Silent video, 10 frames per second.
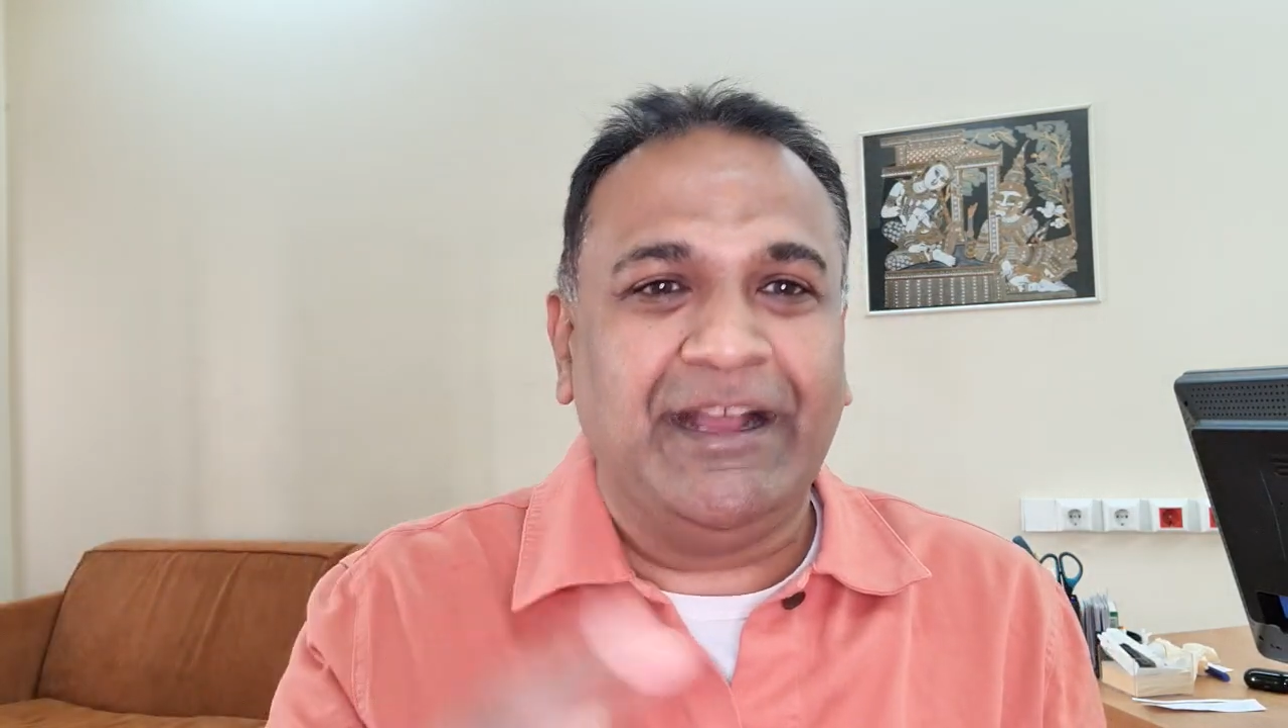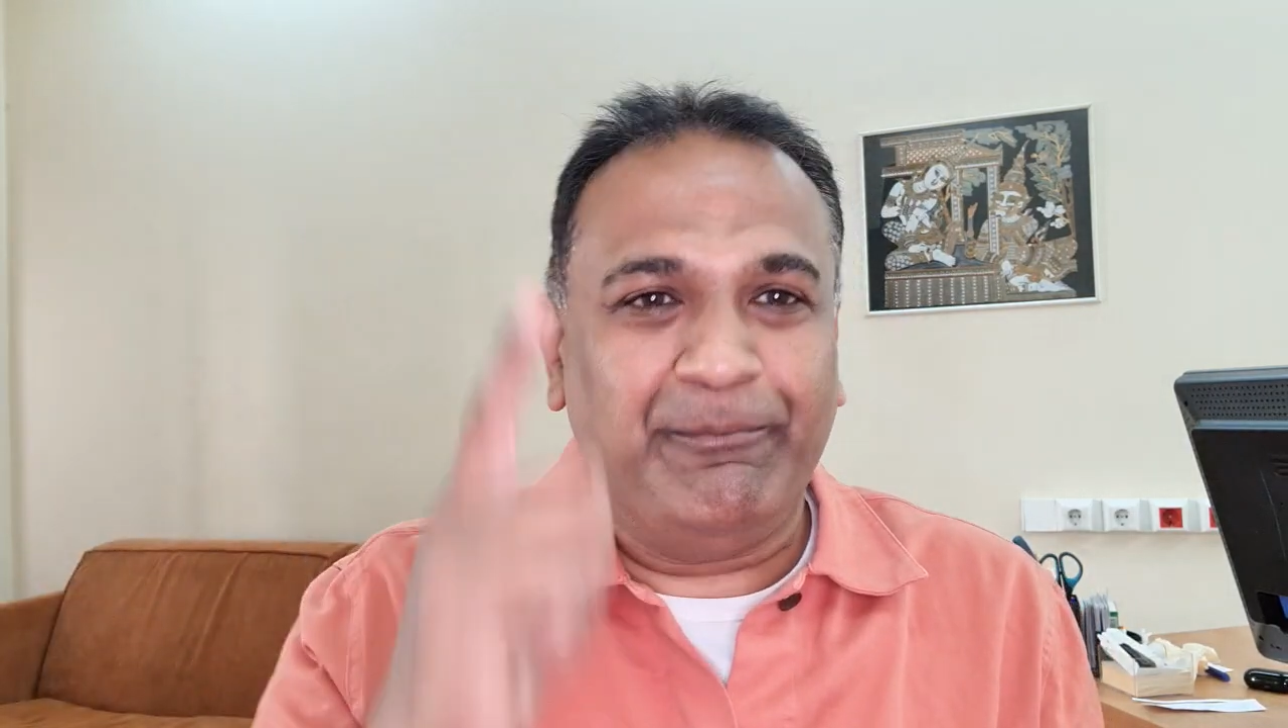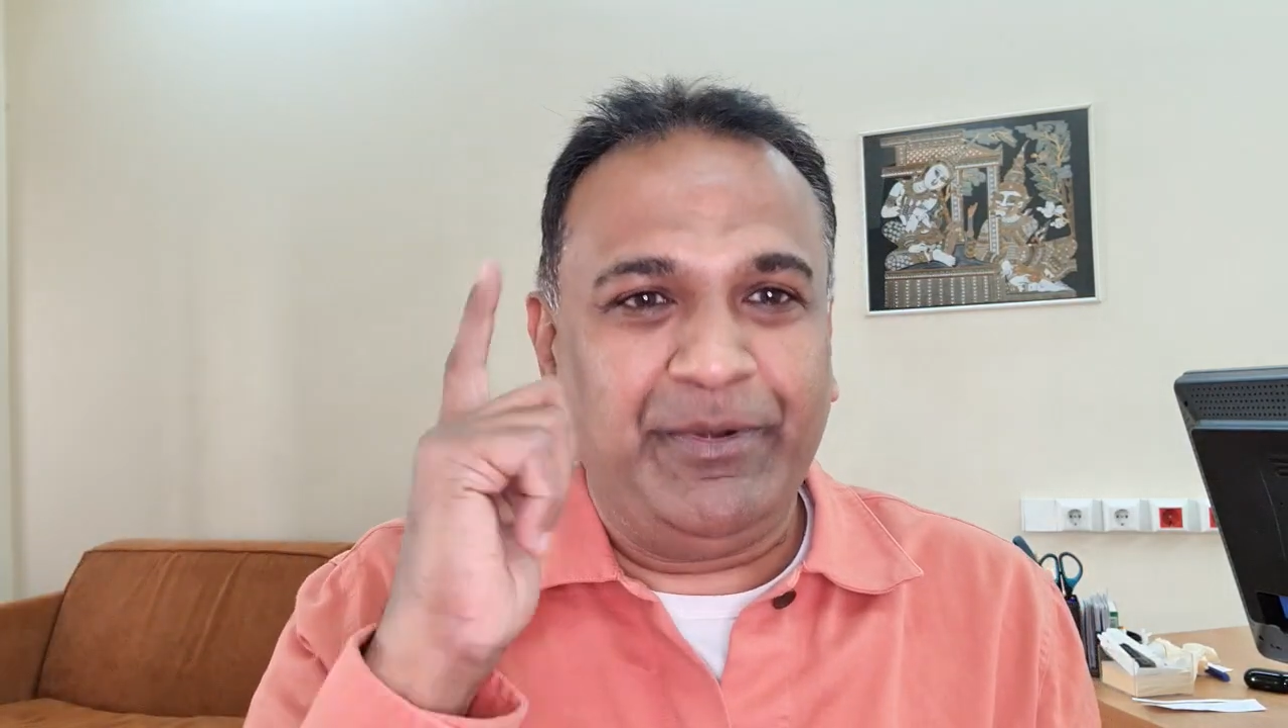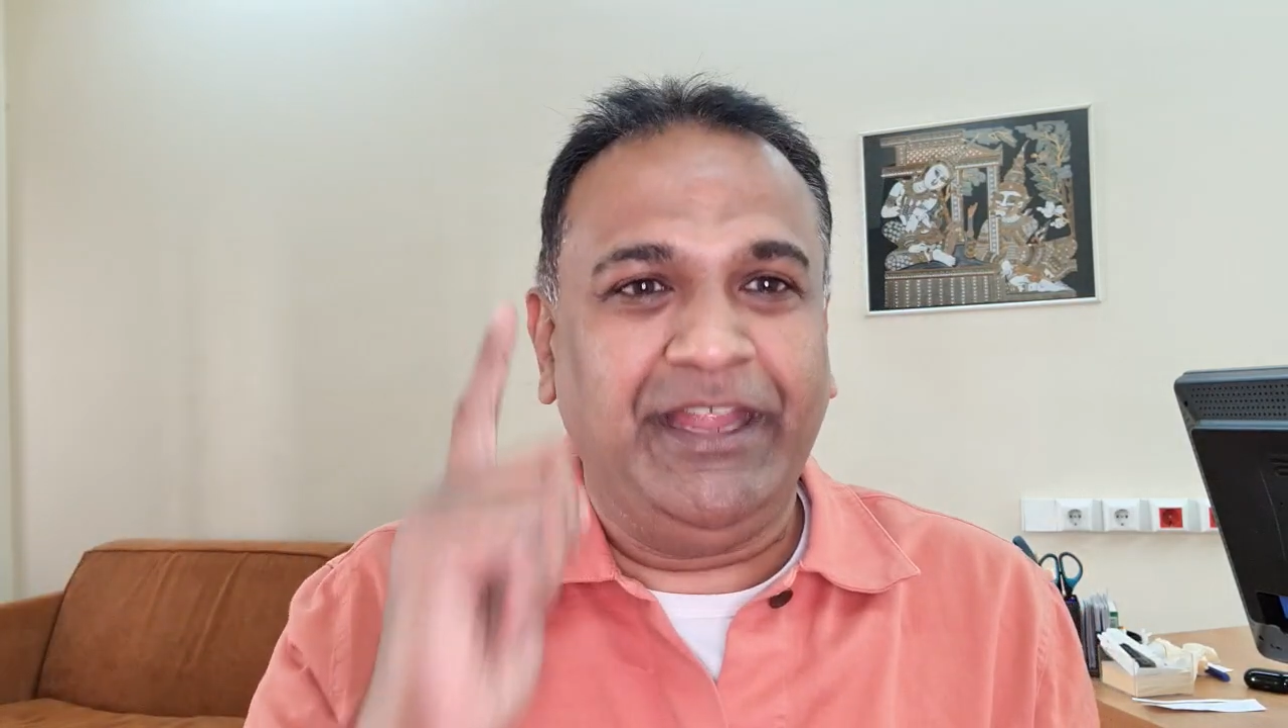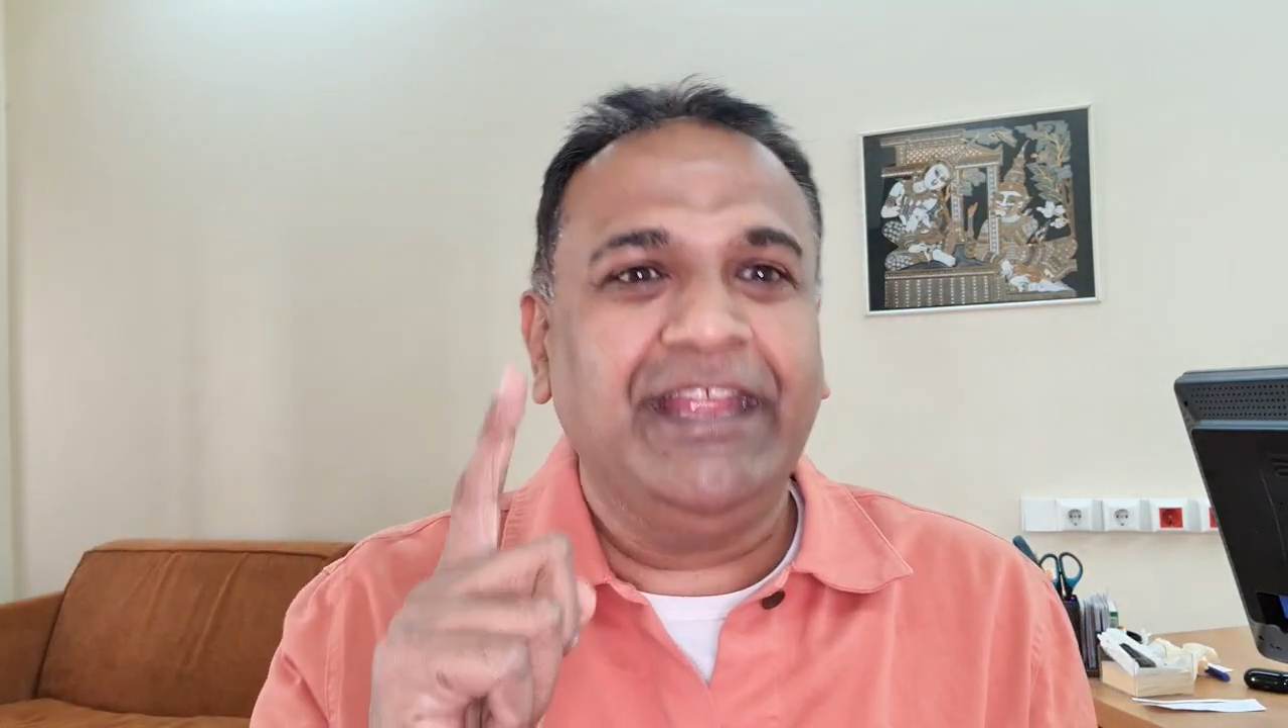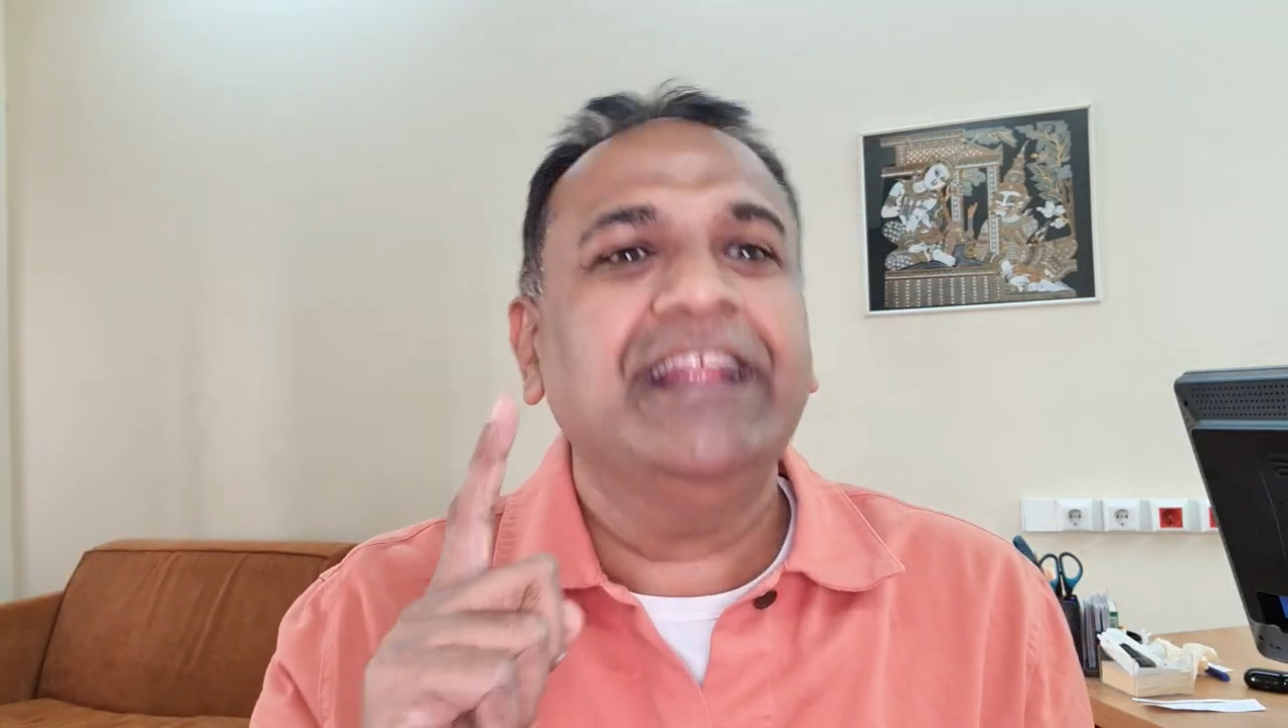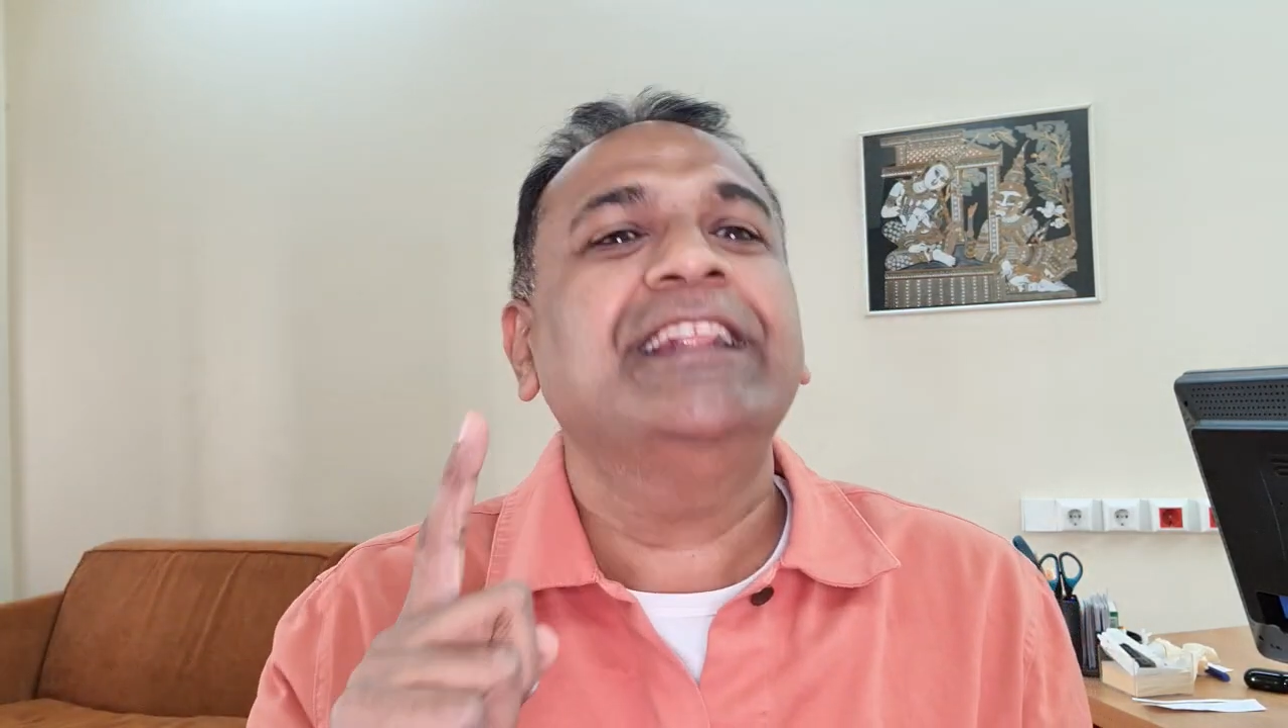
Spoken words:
company.